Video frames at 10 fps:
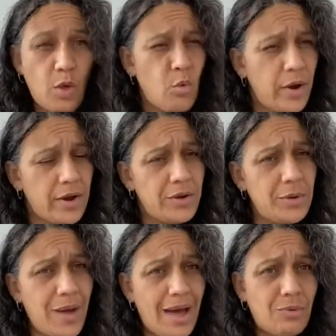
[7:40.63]
Where are
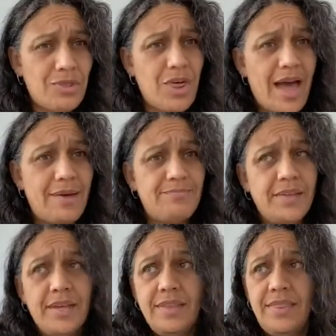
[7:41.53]
you at with that?
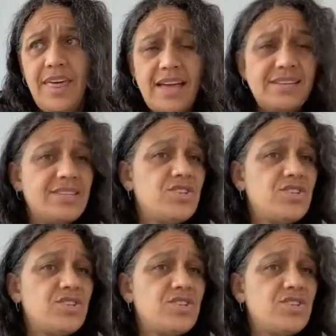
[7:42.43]
That